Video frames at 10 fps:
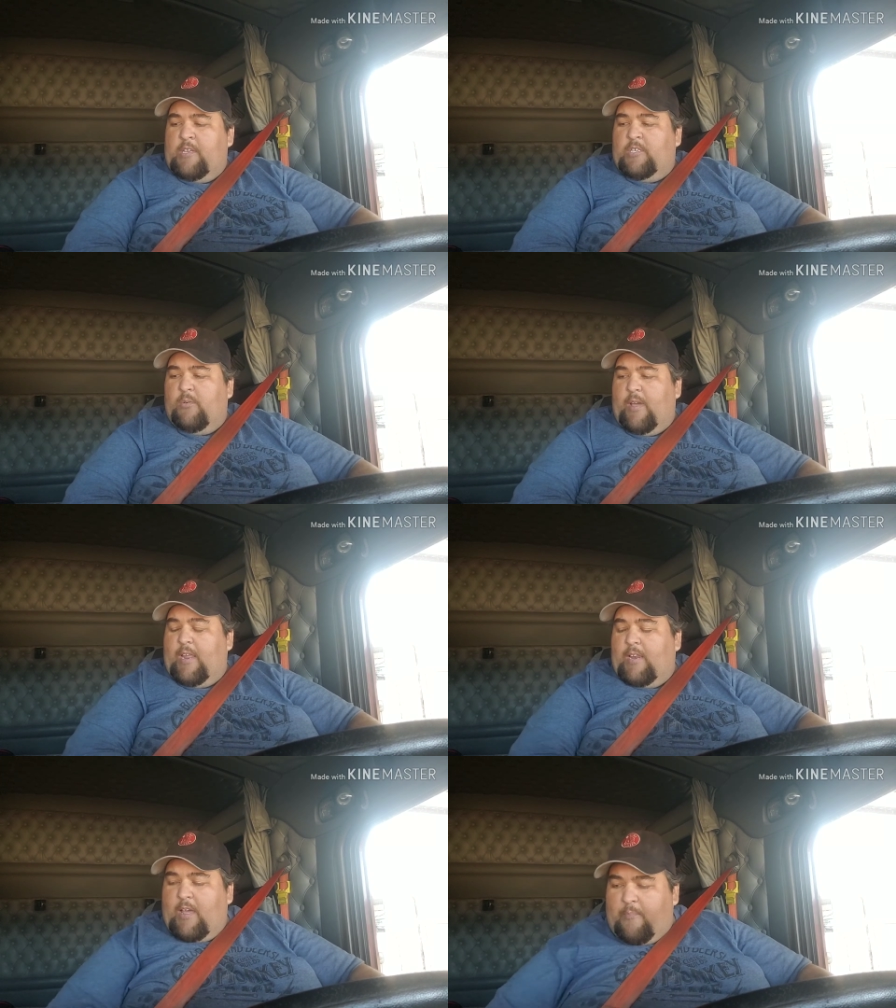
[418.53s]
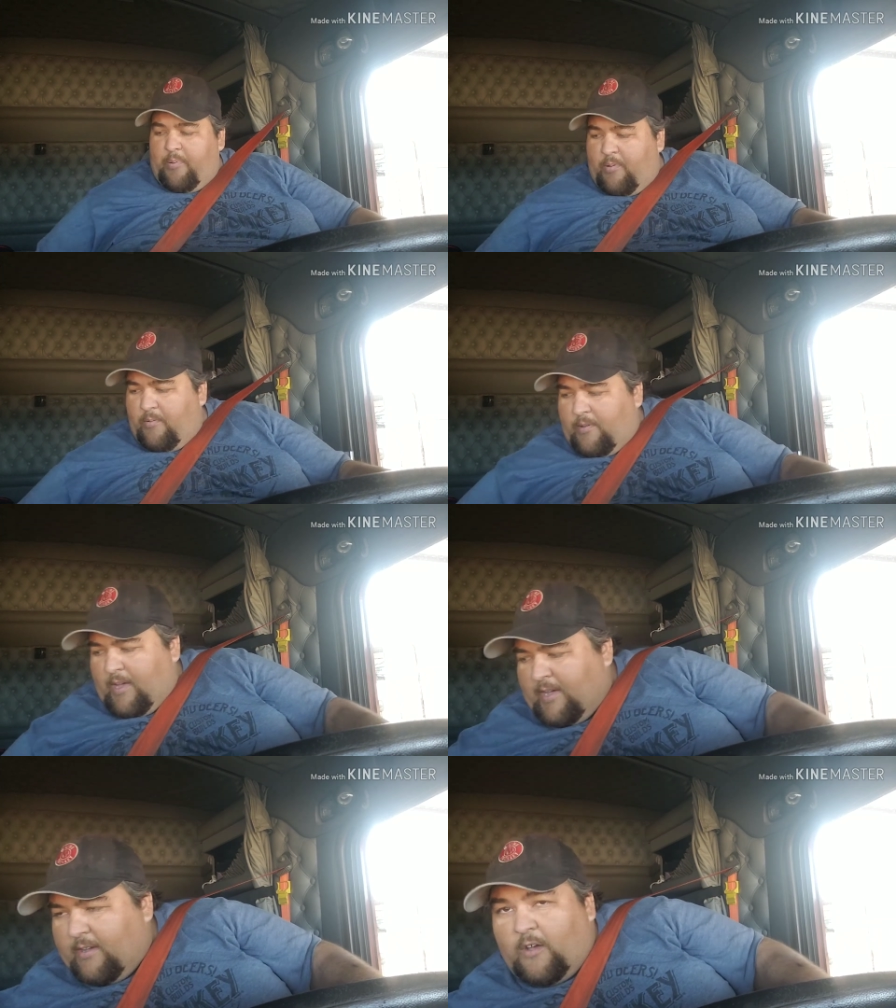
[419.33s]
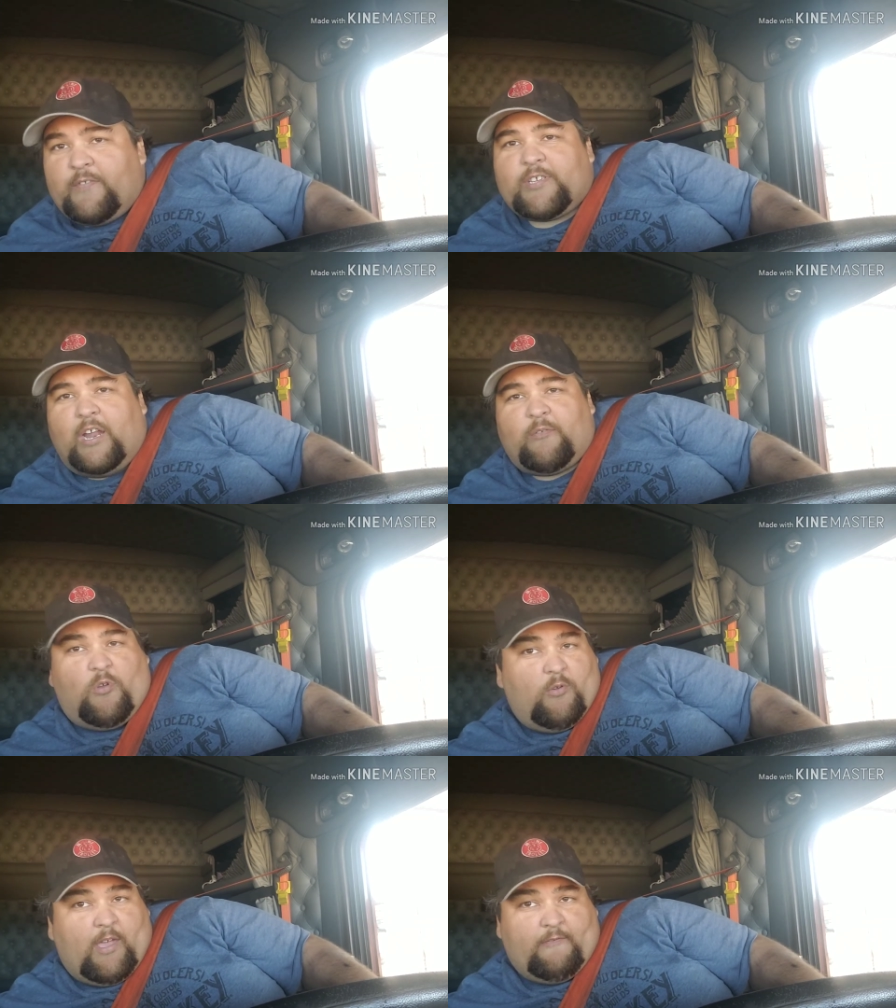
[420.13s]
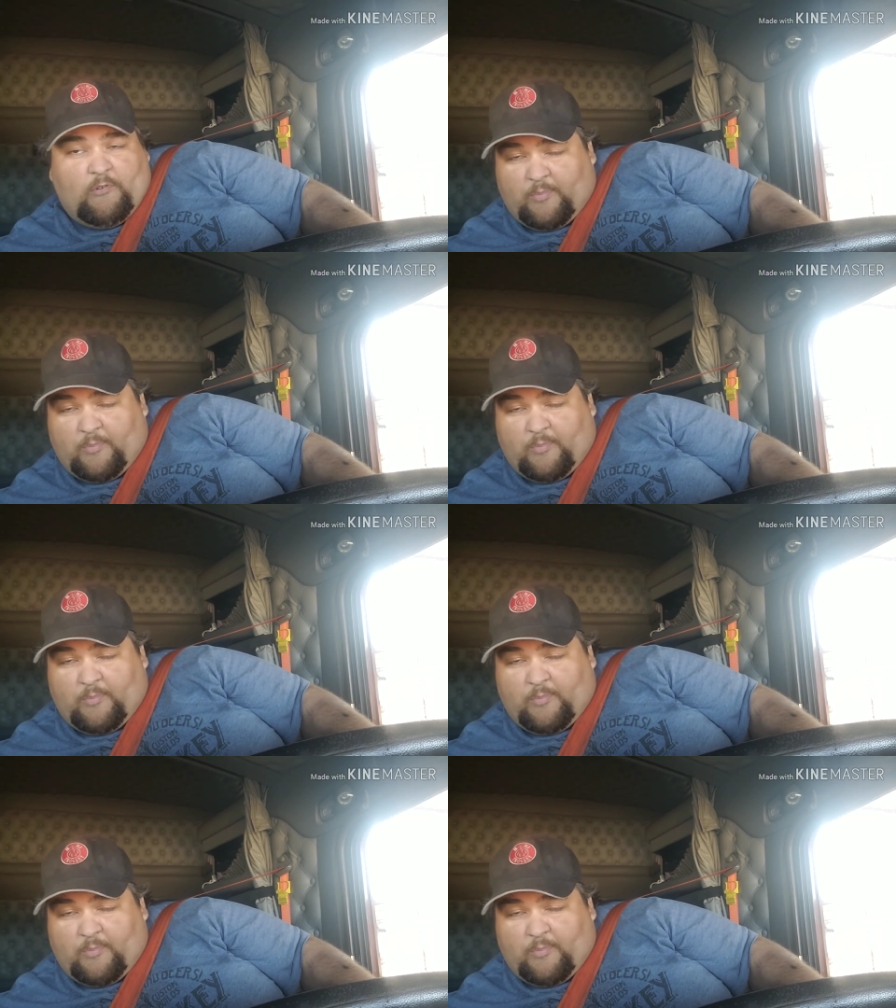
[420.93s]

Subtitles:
so I ended up on the side of the road having to